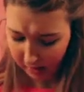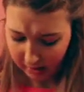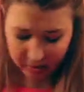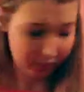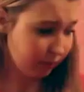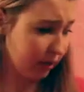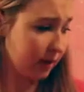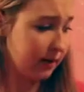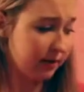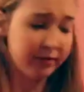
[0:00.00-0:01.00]
you know,
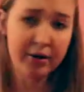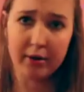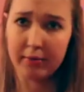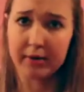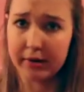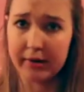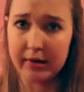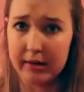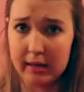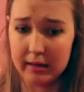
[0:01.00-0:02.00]
you never know when you're going
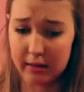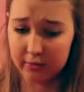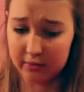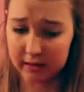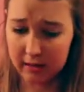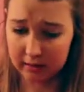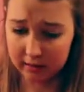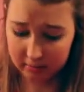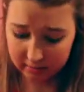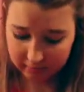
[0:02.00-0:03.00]
to need those
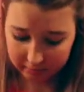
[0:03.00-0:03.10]
things.